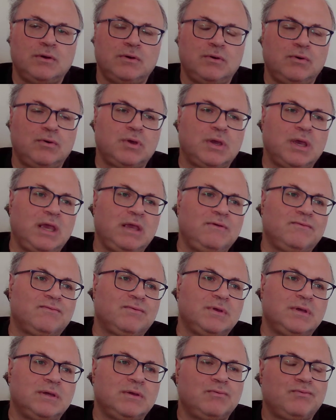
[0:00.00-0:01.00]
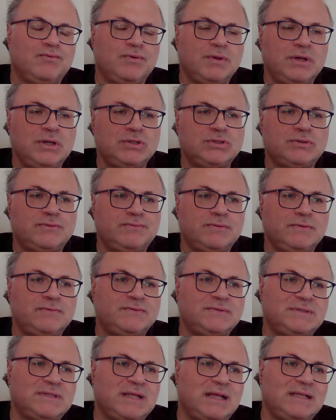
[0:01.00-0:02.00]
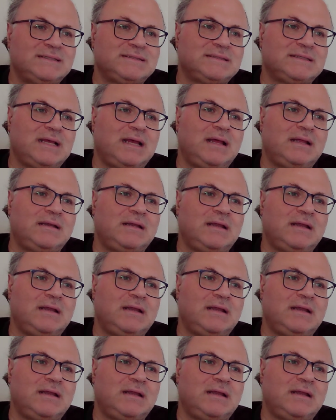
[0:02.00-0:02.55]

Okay, we finished with stanza